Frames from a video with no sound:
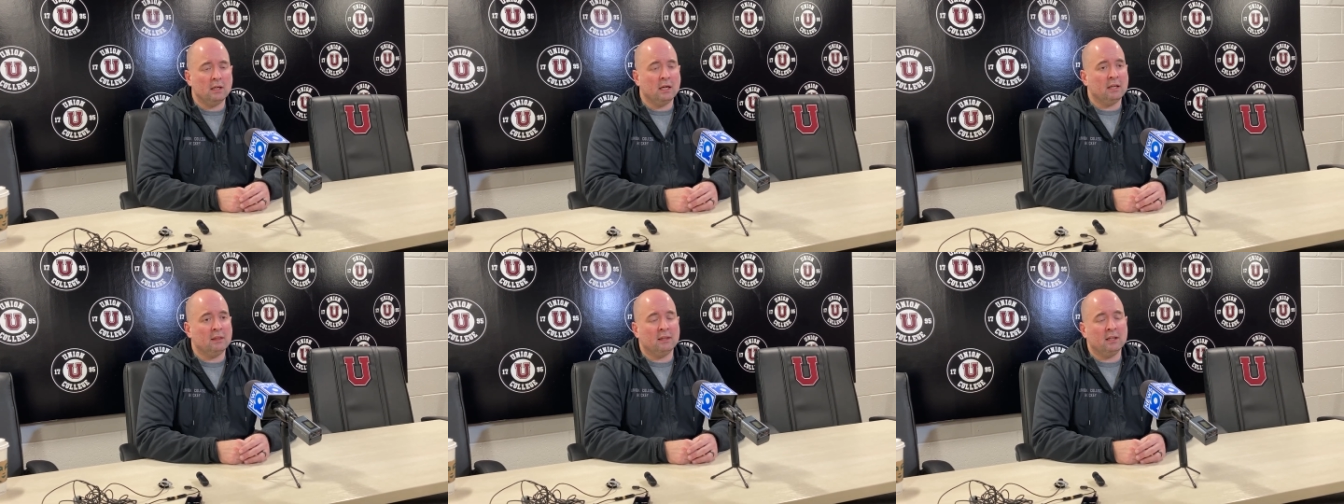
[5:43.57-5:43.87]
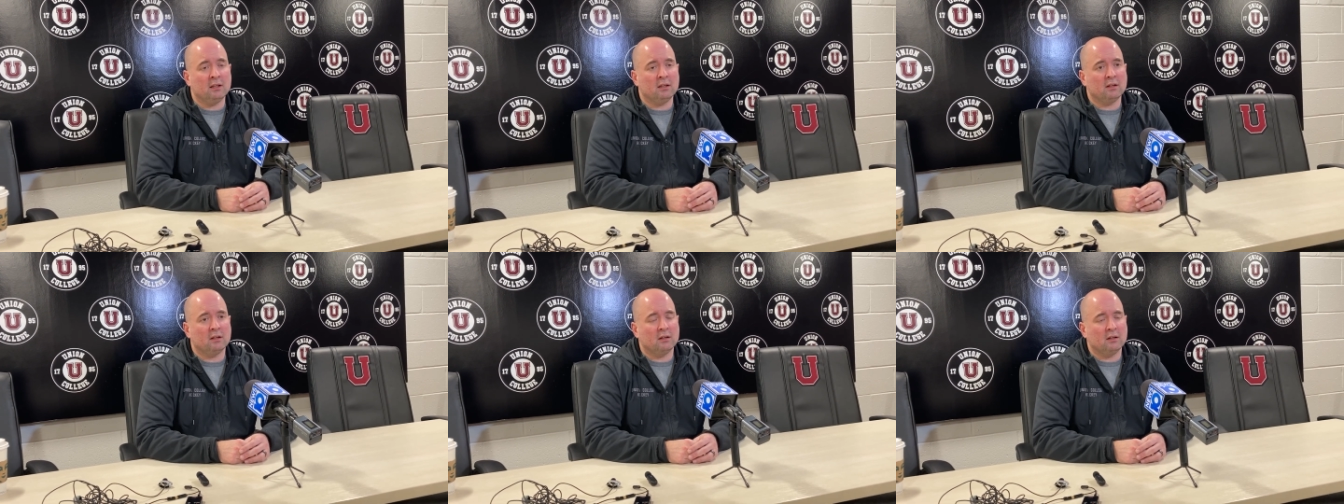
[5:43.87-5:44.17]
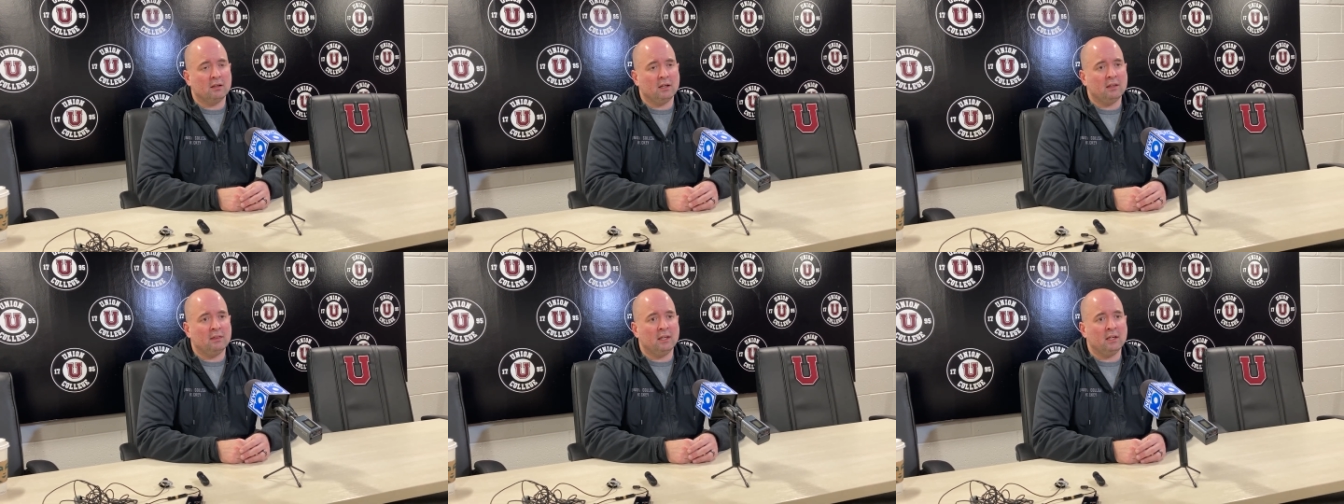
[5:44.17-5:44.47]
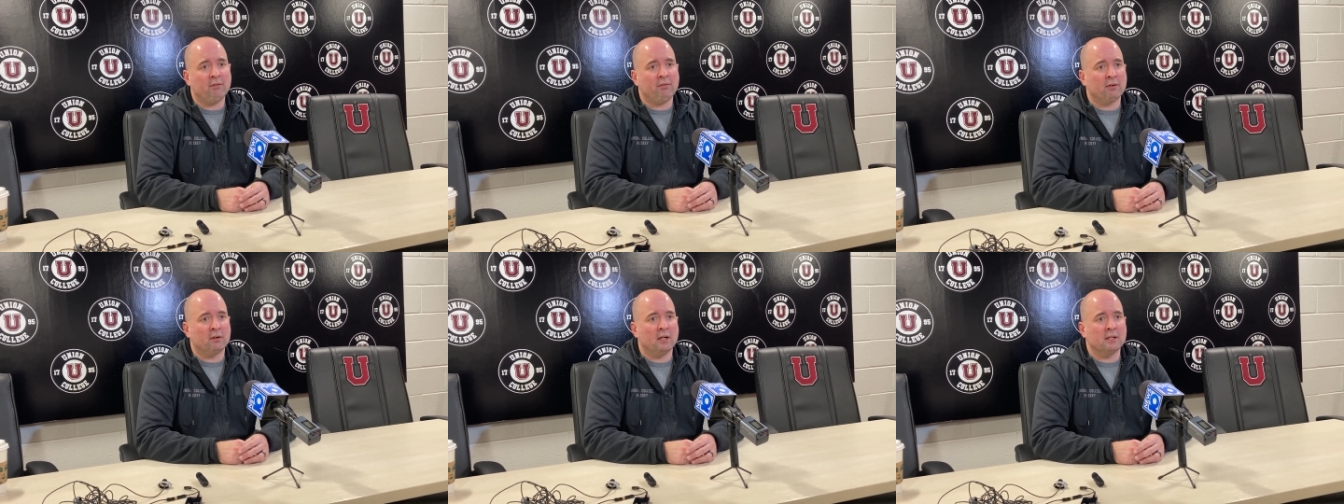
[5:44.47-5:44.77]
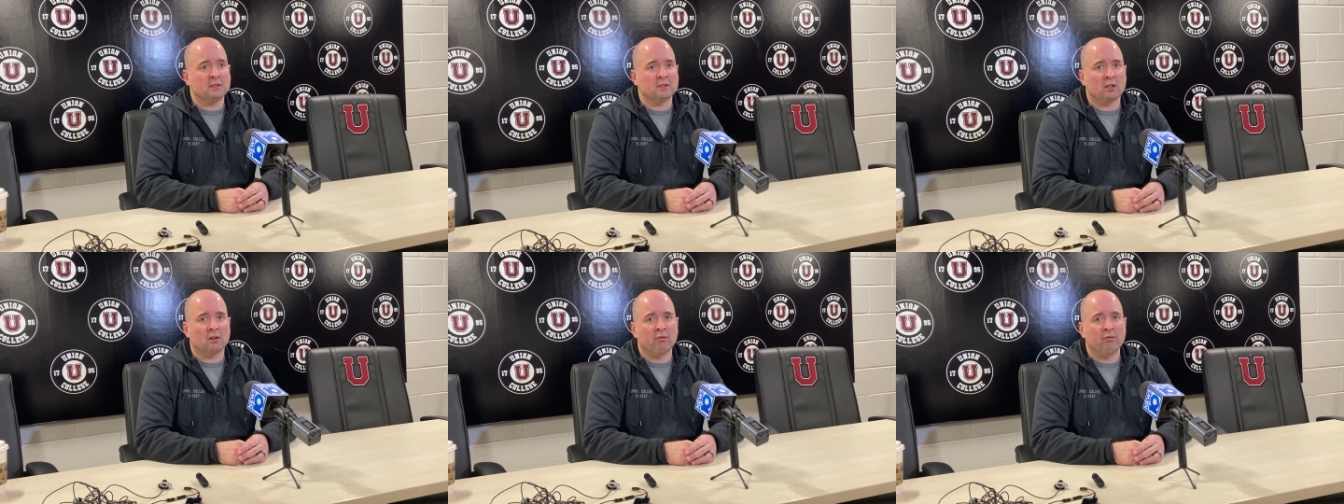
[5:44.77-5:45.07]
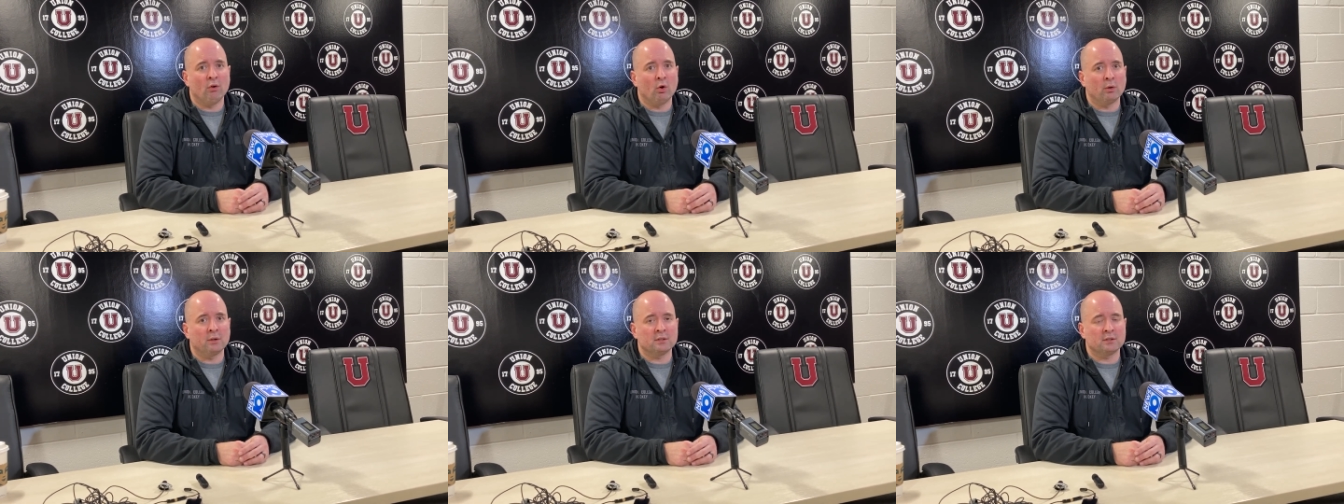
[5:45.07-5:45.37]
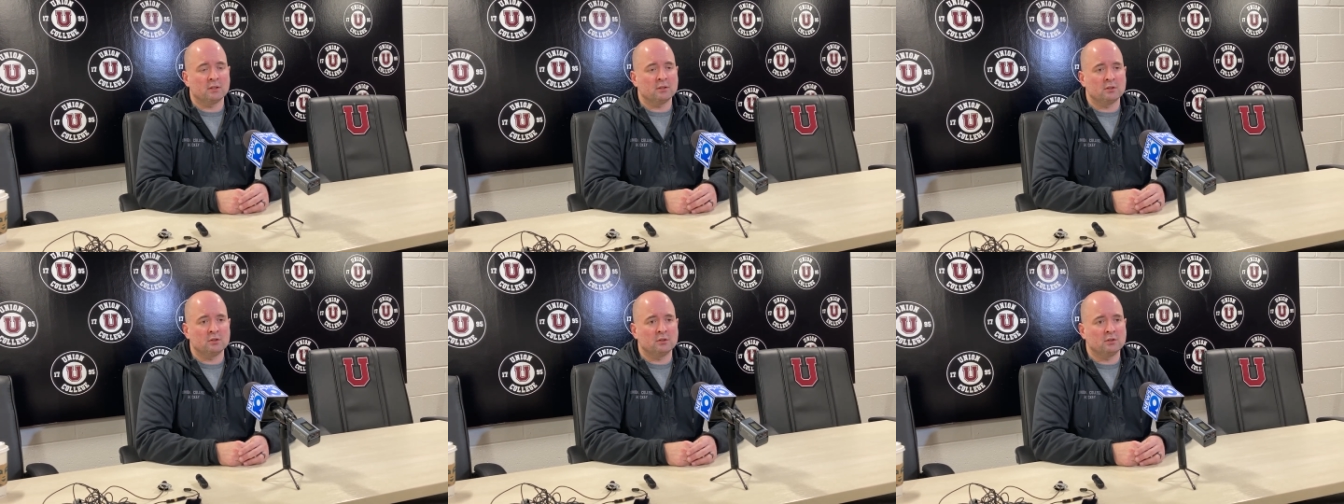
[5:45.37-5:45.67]
Yeah, I think I think for us our
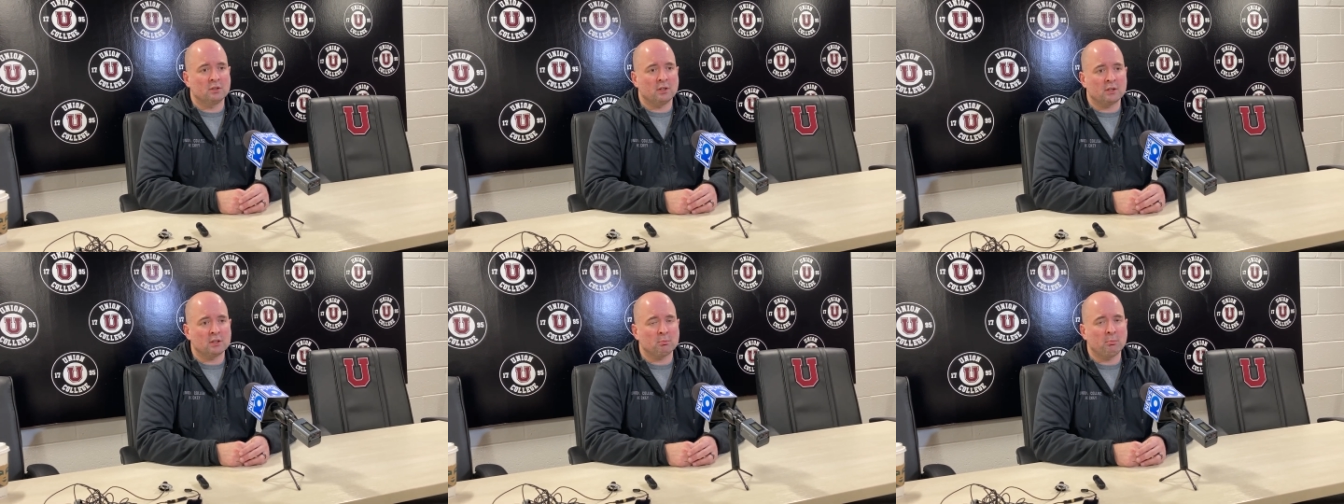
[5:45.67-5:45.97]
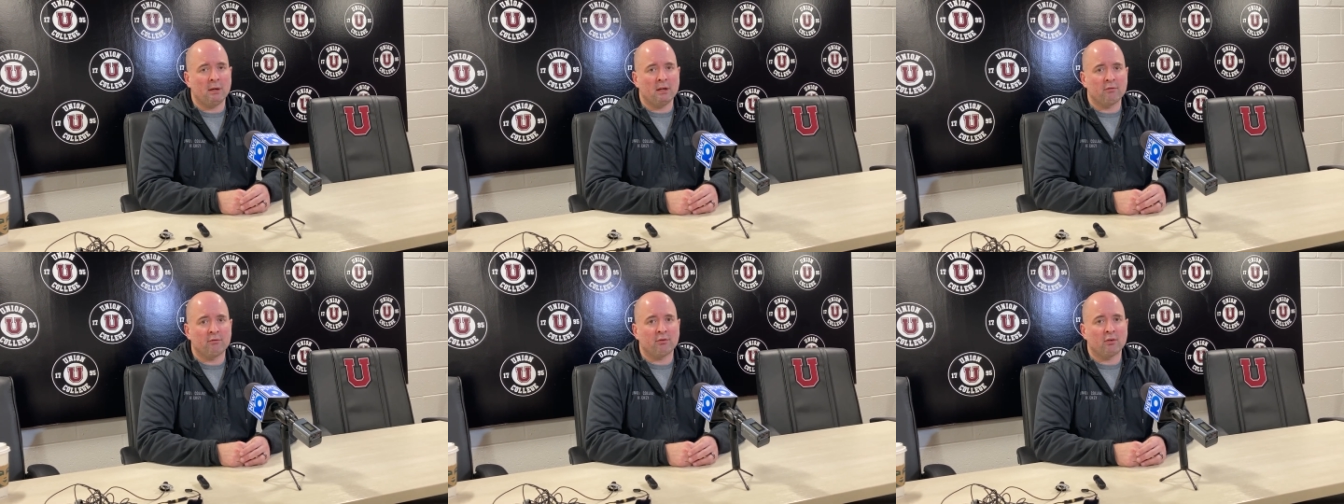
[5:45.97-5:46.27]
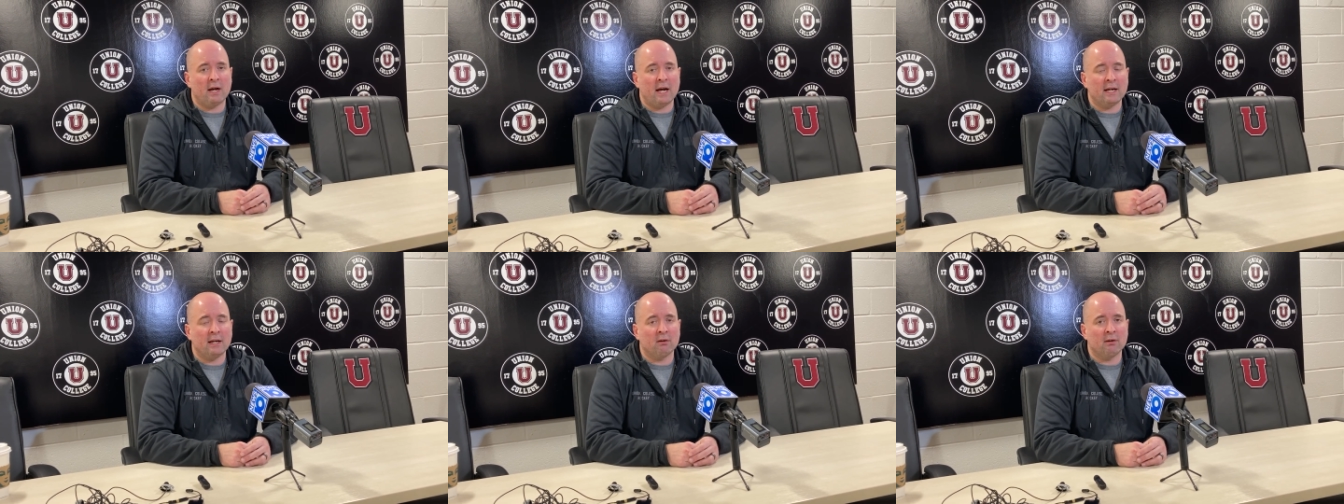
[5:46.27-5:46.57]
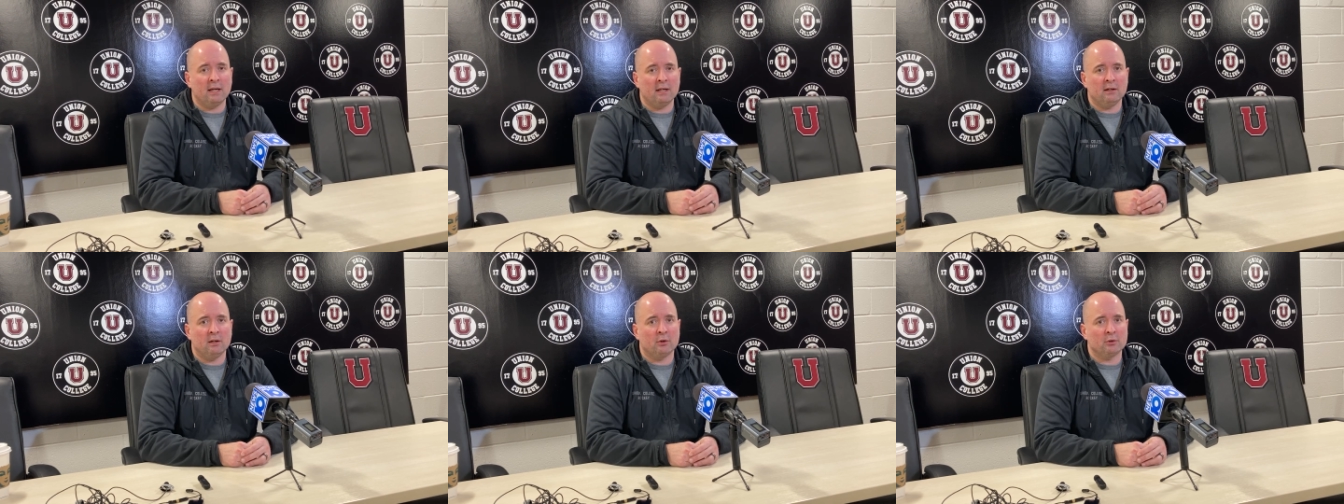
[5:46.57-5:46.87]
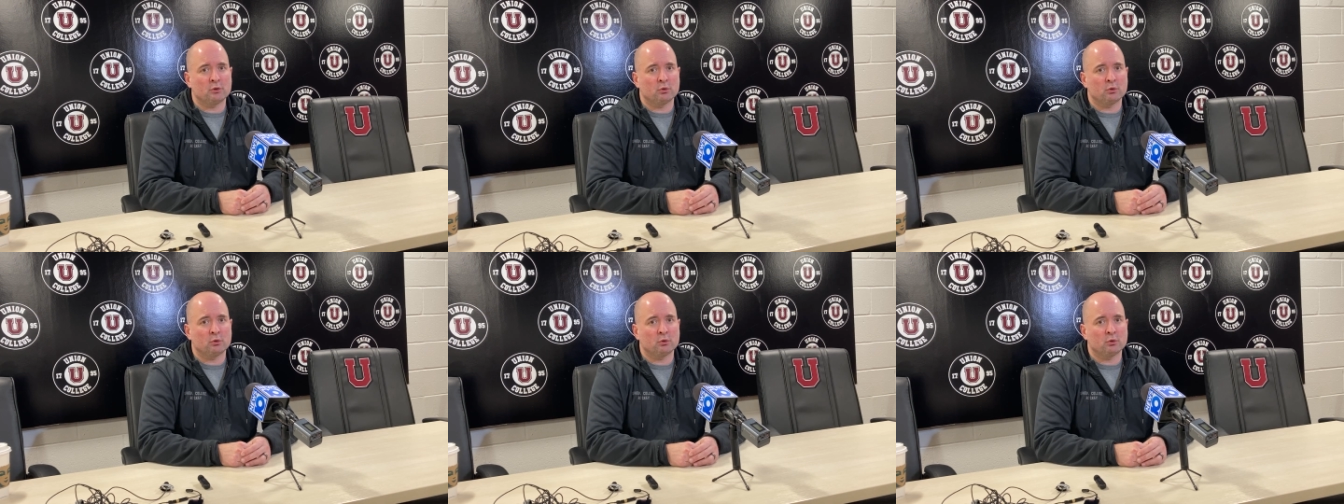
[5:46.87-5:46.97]
focus has just been Friday right now.